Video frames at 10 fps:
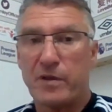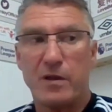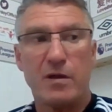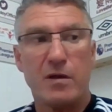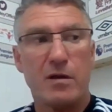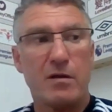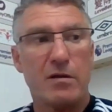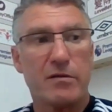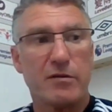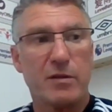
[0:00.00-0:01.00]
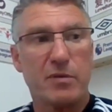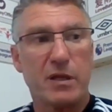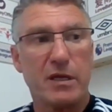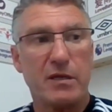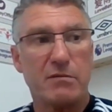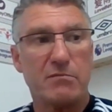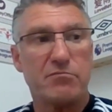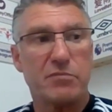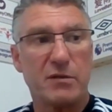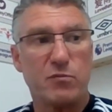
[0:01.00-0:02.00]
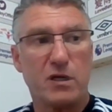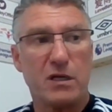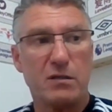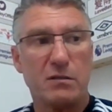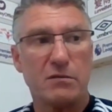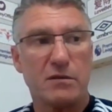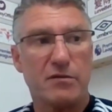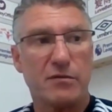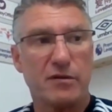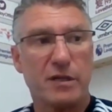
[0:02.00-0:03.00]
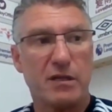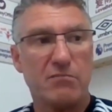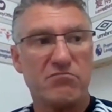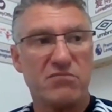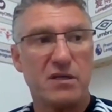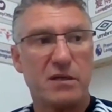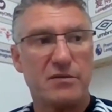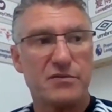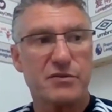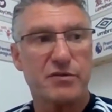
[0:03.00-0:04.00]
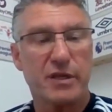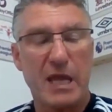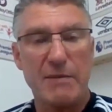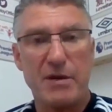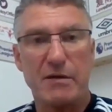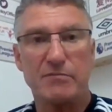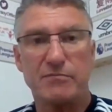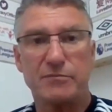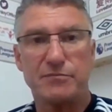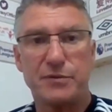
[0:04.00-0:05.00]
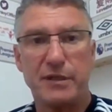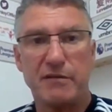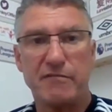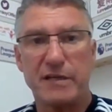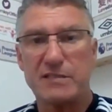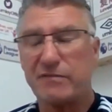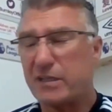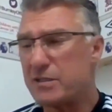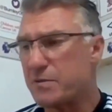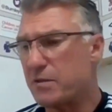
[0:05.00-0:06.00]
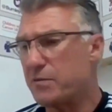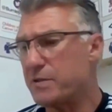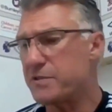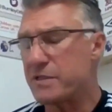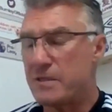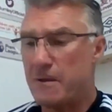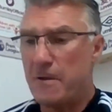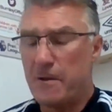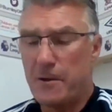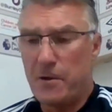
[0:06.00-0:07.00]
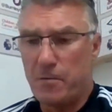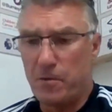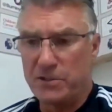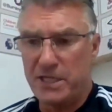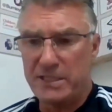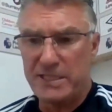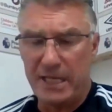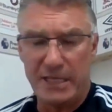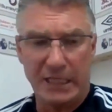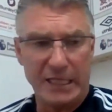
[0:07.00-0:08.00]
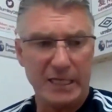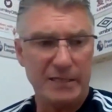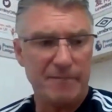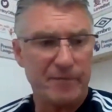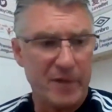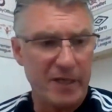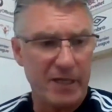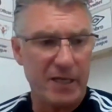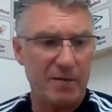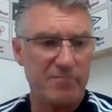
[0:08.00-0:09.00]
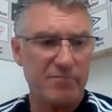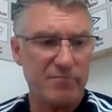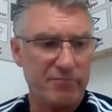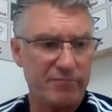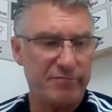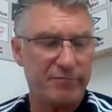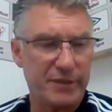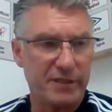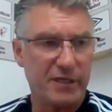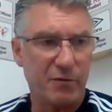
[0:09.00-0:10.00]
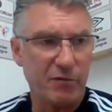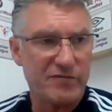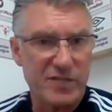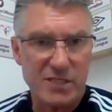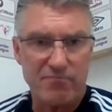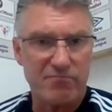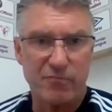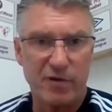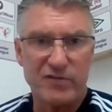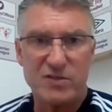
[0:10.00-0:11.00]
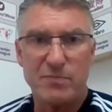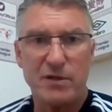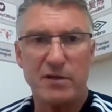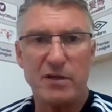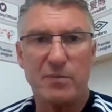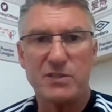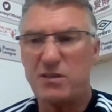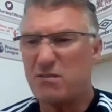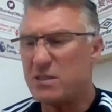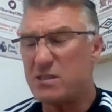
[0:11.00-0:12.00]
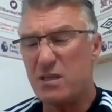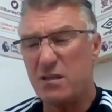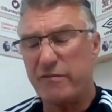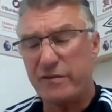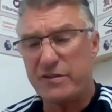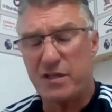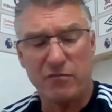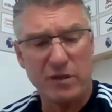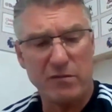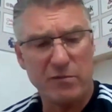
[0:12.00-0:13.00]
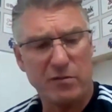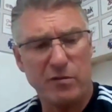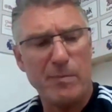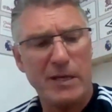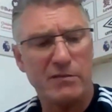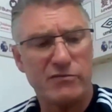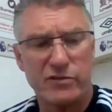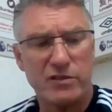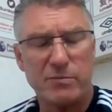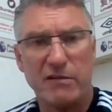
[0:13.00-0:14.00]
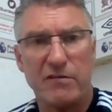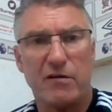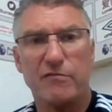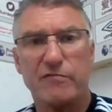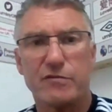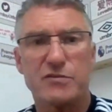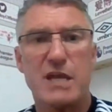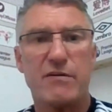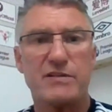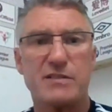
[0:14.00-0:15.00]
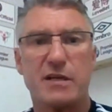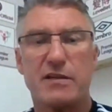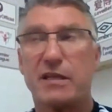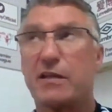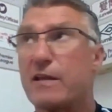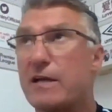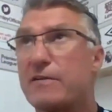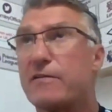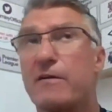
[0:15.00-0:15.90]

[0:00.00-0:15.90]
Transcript: uh, I thought they played played well. I thought they saw the game out pretty effectively as well. Once once they'd taken the lead, um, but you know we've we've spurned opportunities. And in the first half, we we, we made too many unforced errors, and I think that